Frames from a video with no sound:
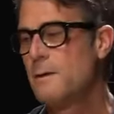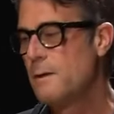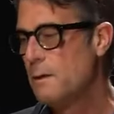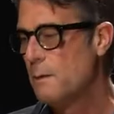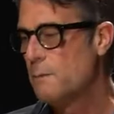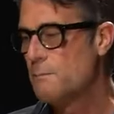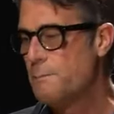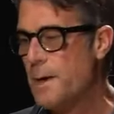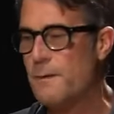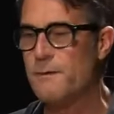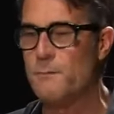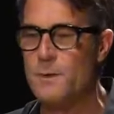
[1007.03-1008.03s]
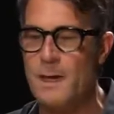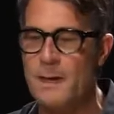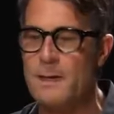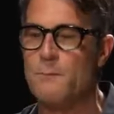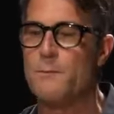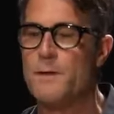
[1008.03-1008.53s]
you know, we got
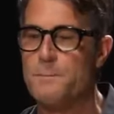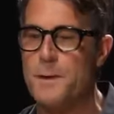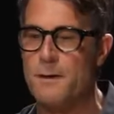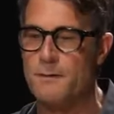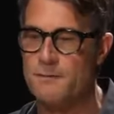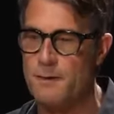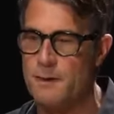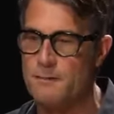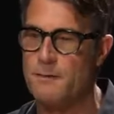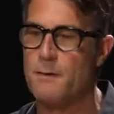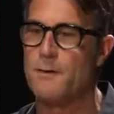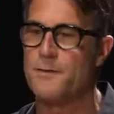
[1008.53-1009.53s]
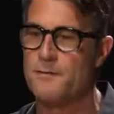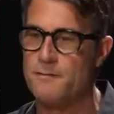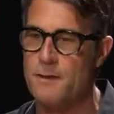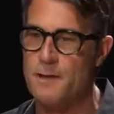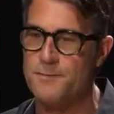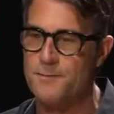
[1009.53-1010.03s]
to get rid of parasites and all this
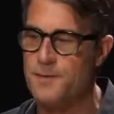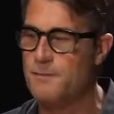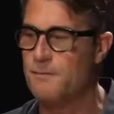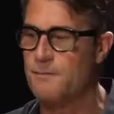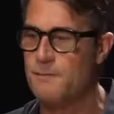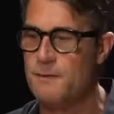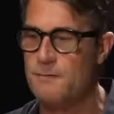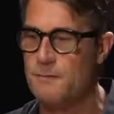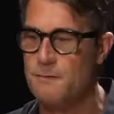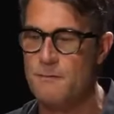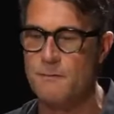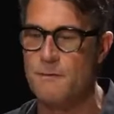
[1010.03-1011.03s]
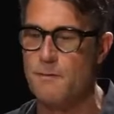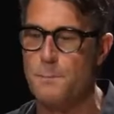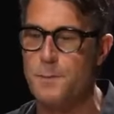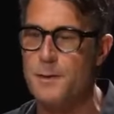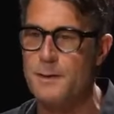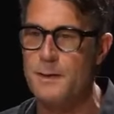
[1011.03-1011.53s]
stuff. This is these, these these are
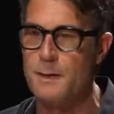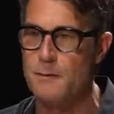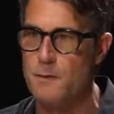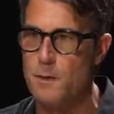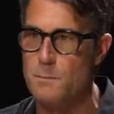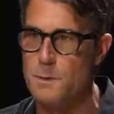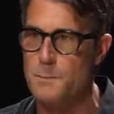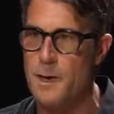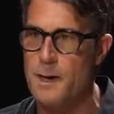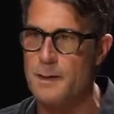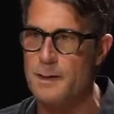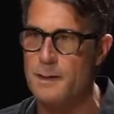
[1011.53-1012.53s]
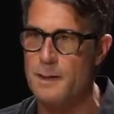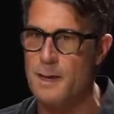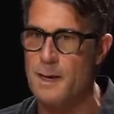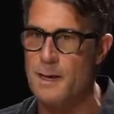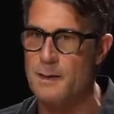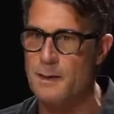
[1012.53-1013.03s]
plaguing the human body,
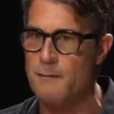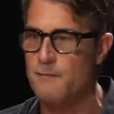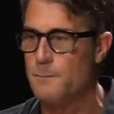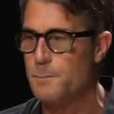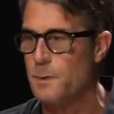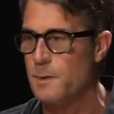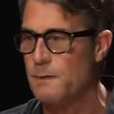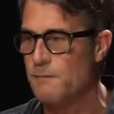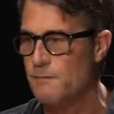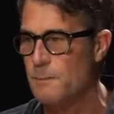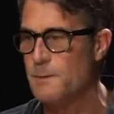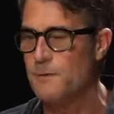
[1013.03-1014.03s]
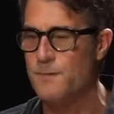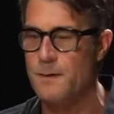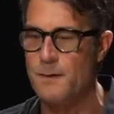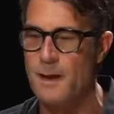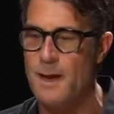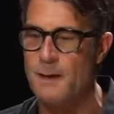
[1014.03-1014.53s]
and at some point, somebody
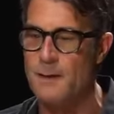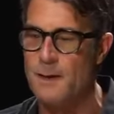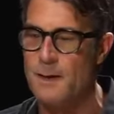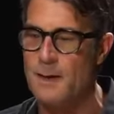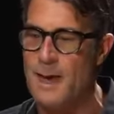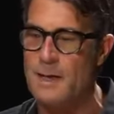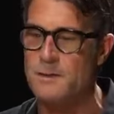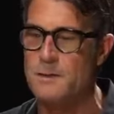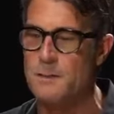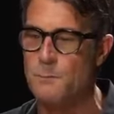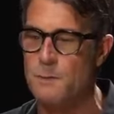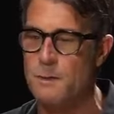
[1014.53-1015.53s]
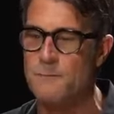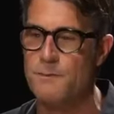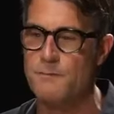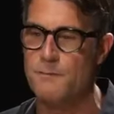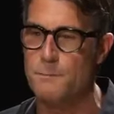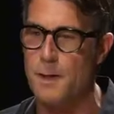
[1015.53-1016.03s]
figured out like actually we're
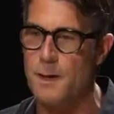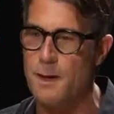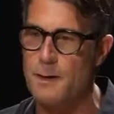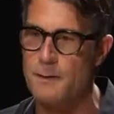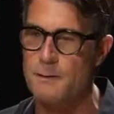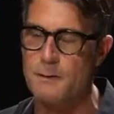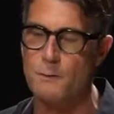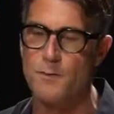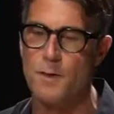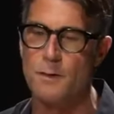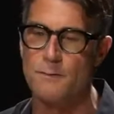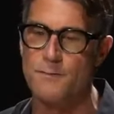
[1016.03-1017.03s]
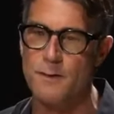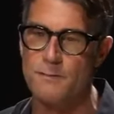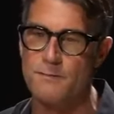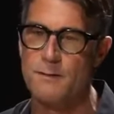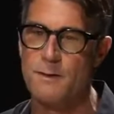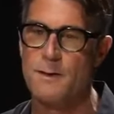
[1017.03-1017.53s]
living symbiotically with all of
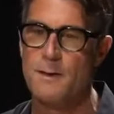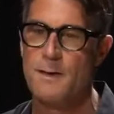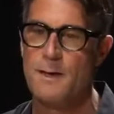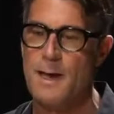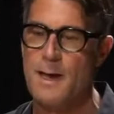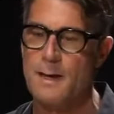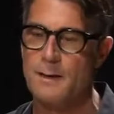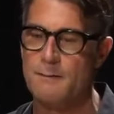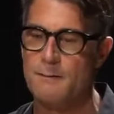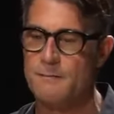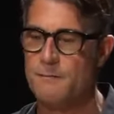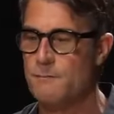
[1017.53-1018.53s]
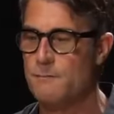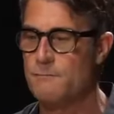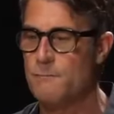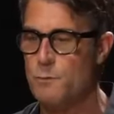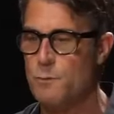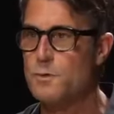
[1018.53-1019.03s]
this, and this is
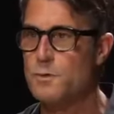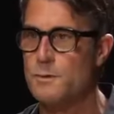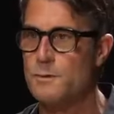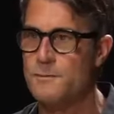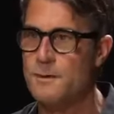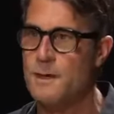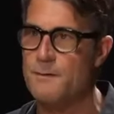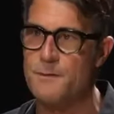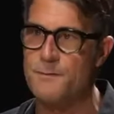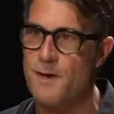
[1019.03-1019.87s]
crucial to every